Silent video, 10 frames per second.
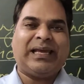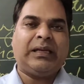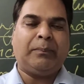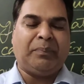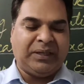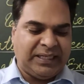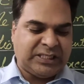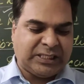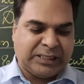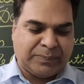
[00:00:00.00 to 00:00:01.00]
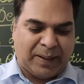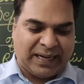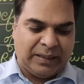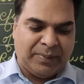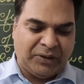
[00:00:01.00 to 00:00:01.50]
in British
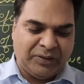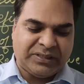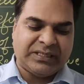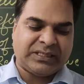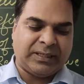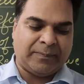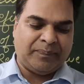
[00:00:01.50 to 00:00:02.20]
parliamentary system